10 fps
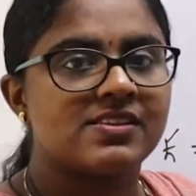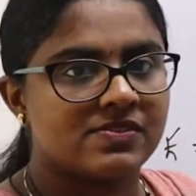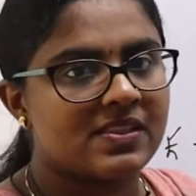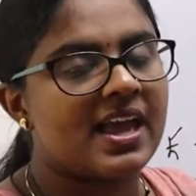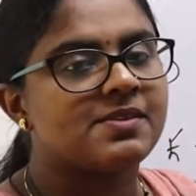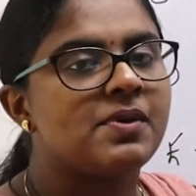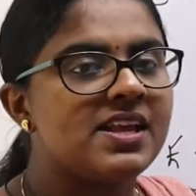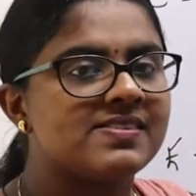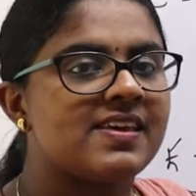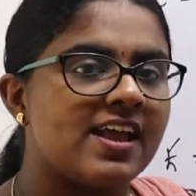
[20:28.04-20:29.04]
That
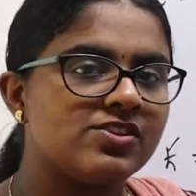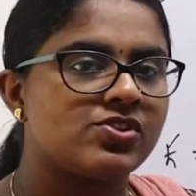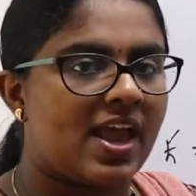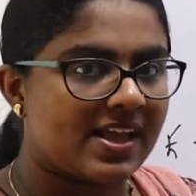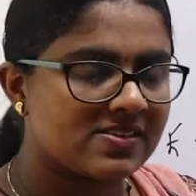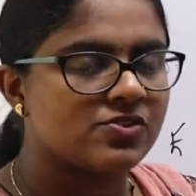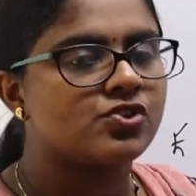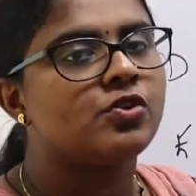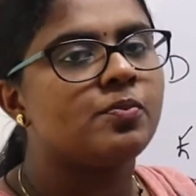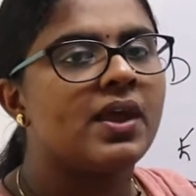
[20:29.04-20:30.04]
means x
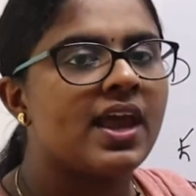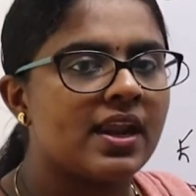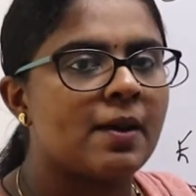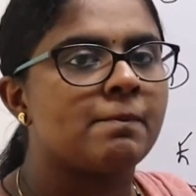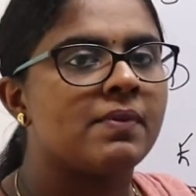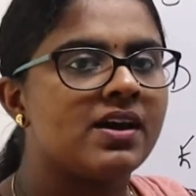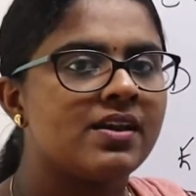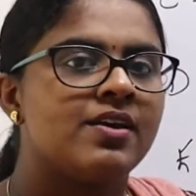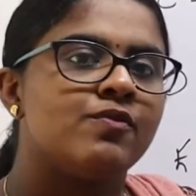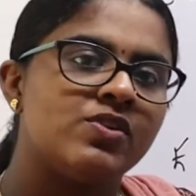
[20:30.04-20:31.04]
should be a number
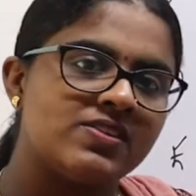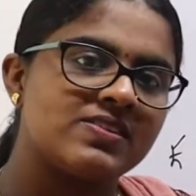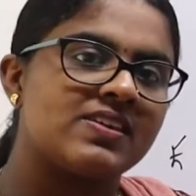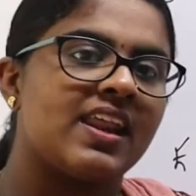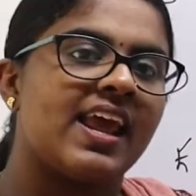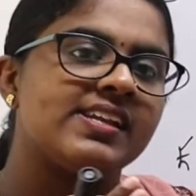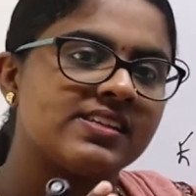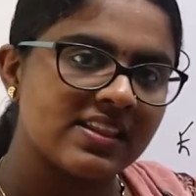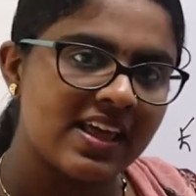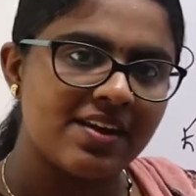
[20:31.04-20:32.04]
which is
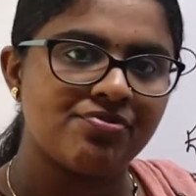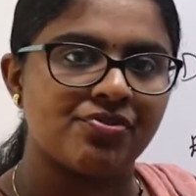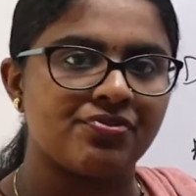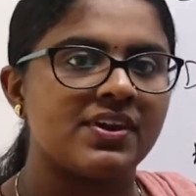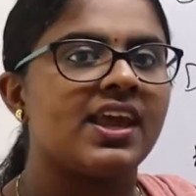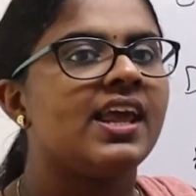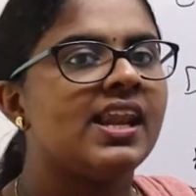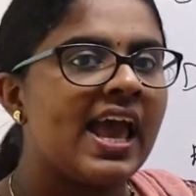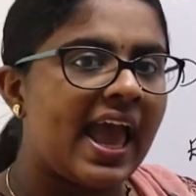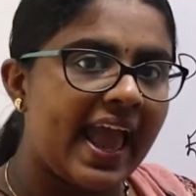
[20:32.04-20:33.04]
greater than 15
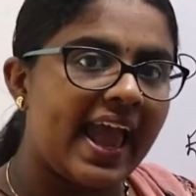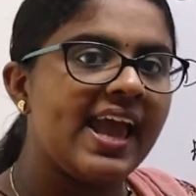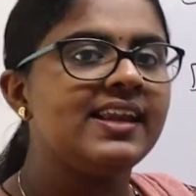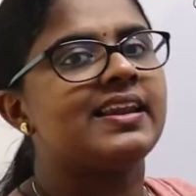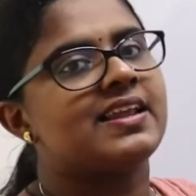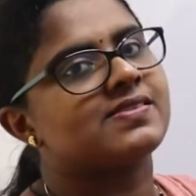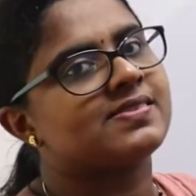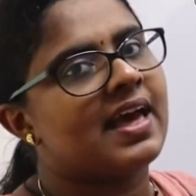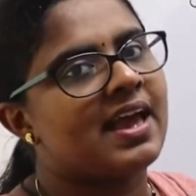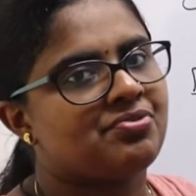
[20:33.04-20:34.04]
and less
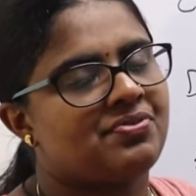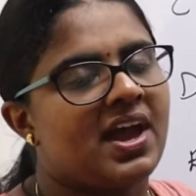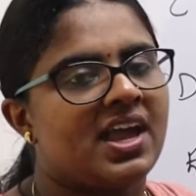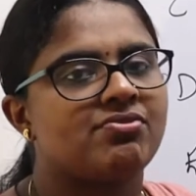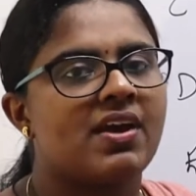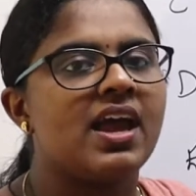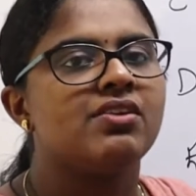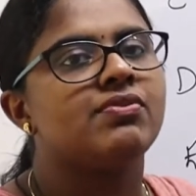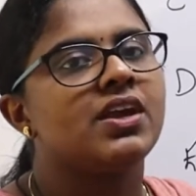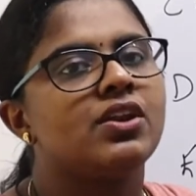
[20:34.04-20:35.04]
than 5,
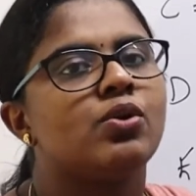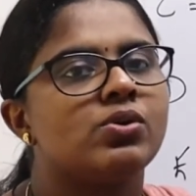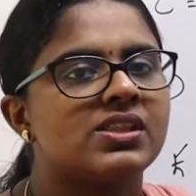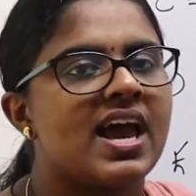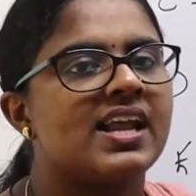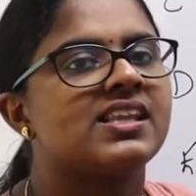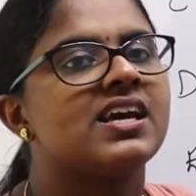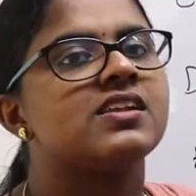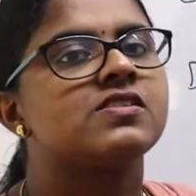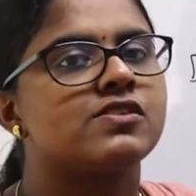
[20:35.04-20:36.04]
and we know that
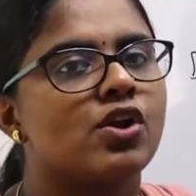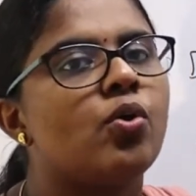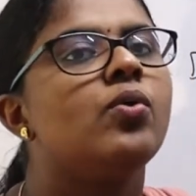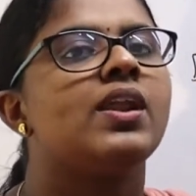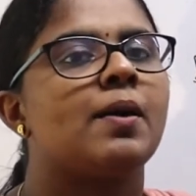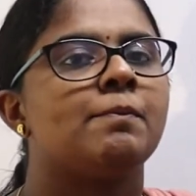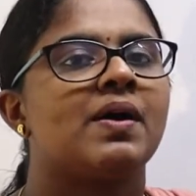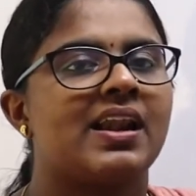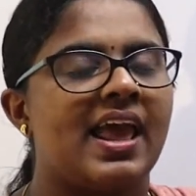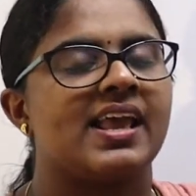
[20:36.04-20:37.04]
there is no
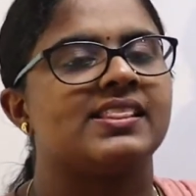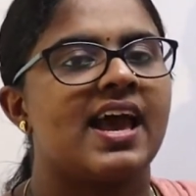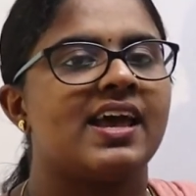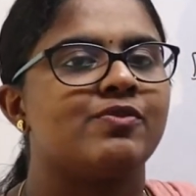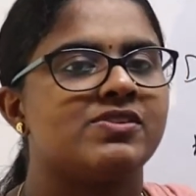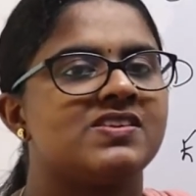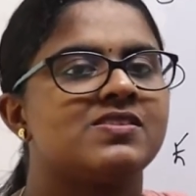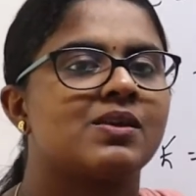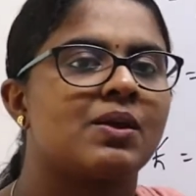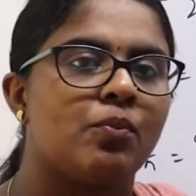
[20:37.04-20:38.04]
number like that which
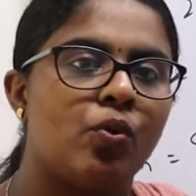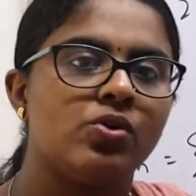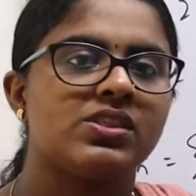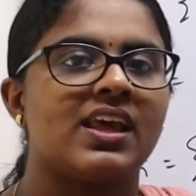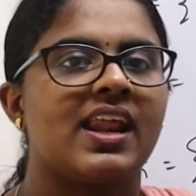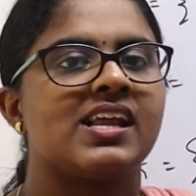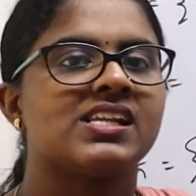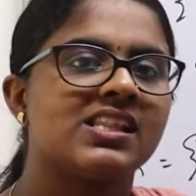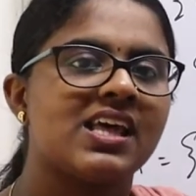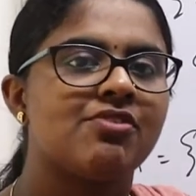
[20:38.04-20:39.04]
is both
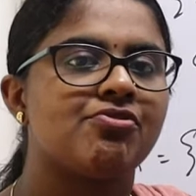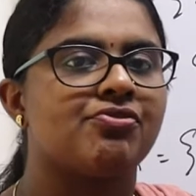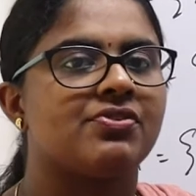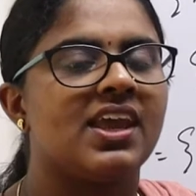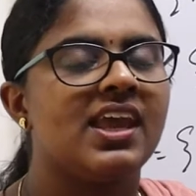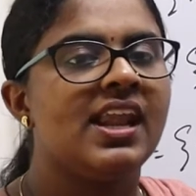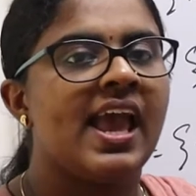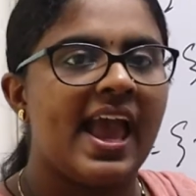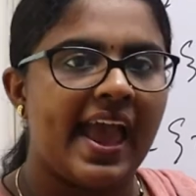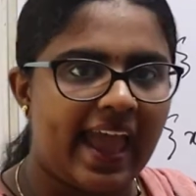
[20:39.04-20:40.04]
greater than 15
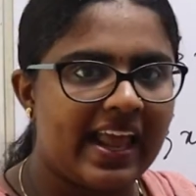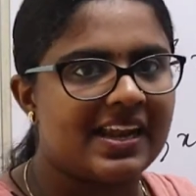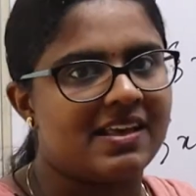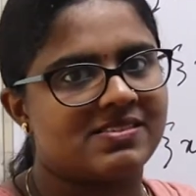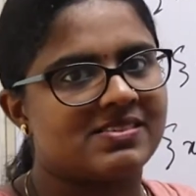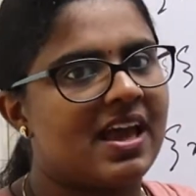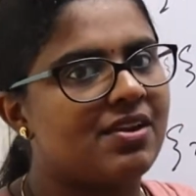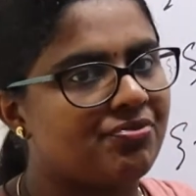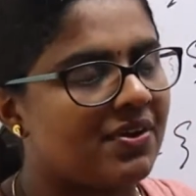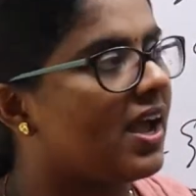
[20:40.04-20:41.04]
and less
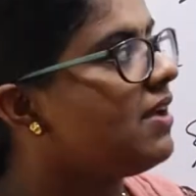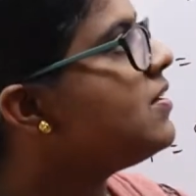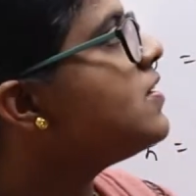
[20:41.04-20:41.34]
than 5.